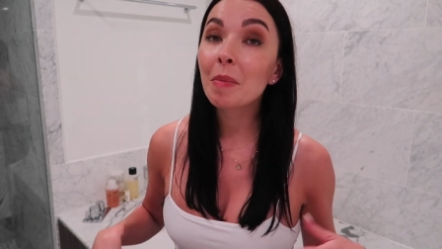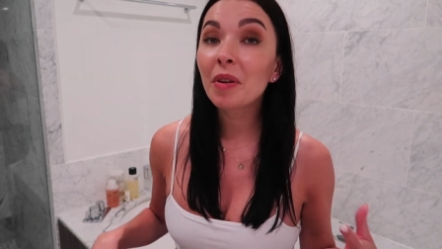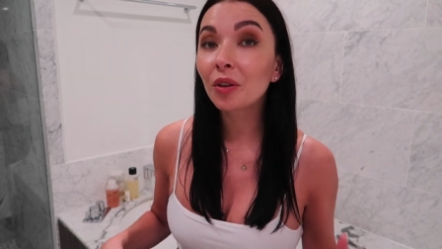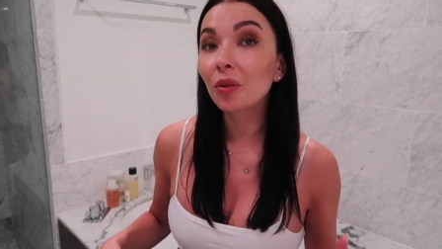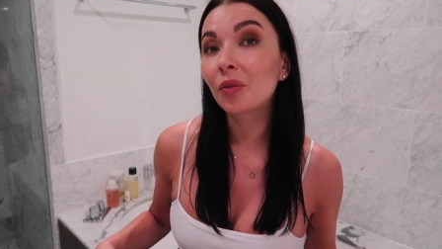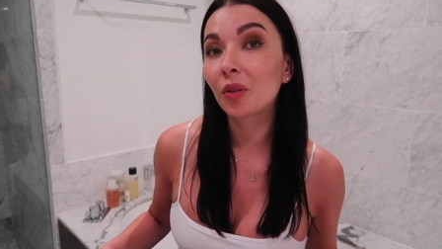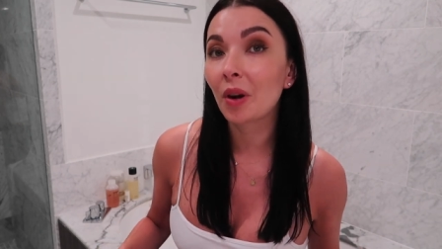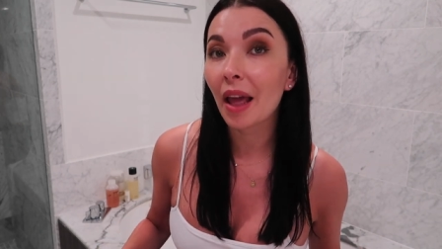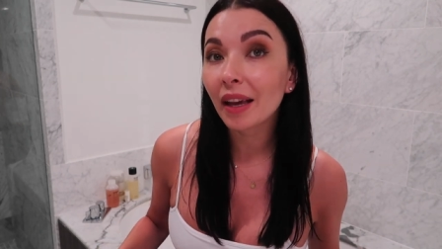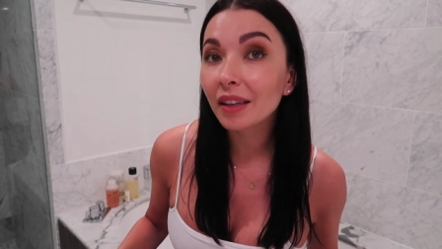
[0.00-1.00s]
Maybe good for
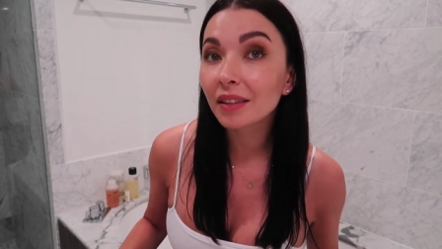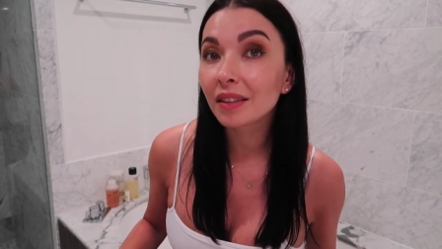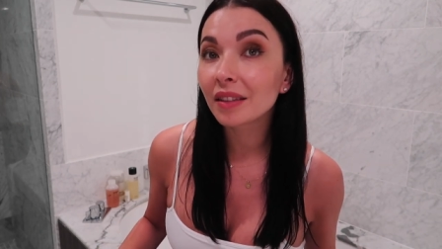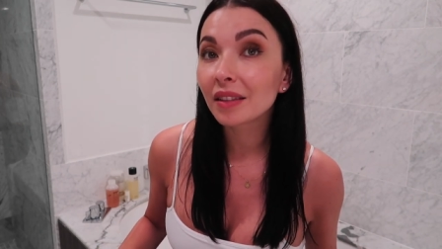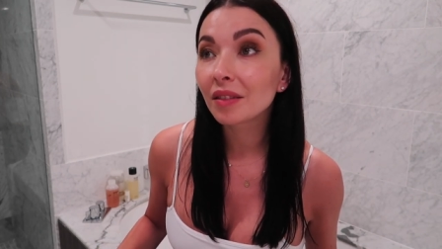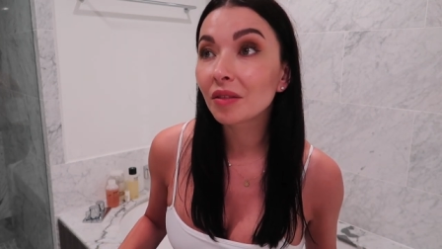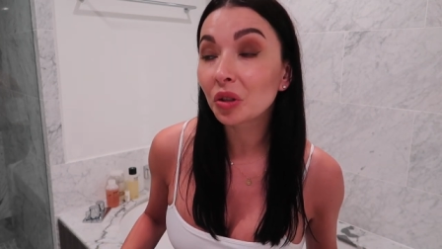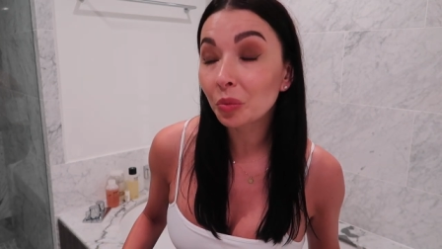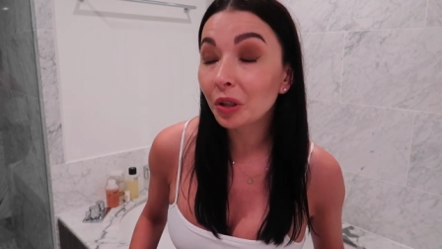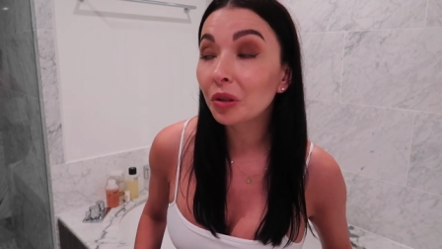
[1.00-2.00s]
legs
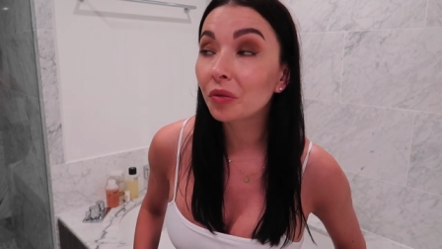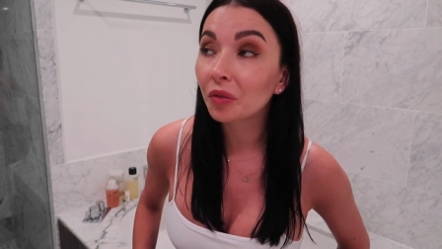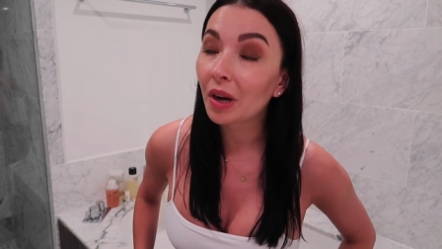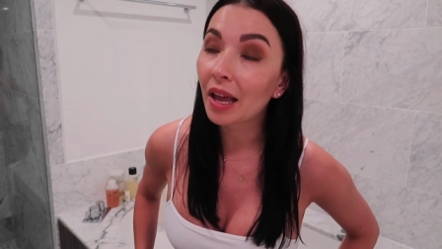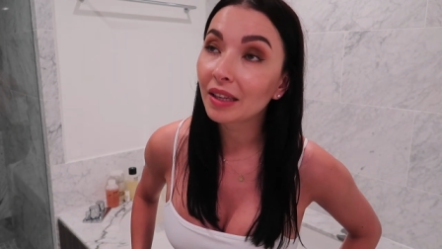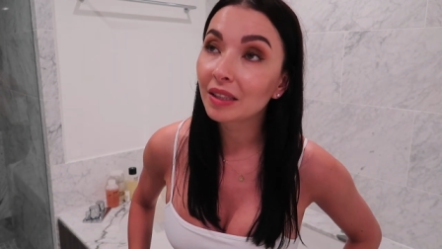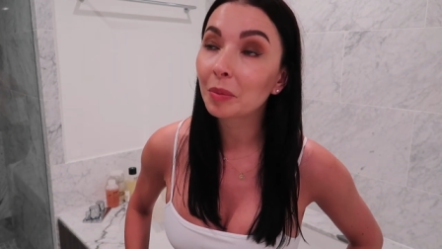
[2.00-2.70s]
could be good for legs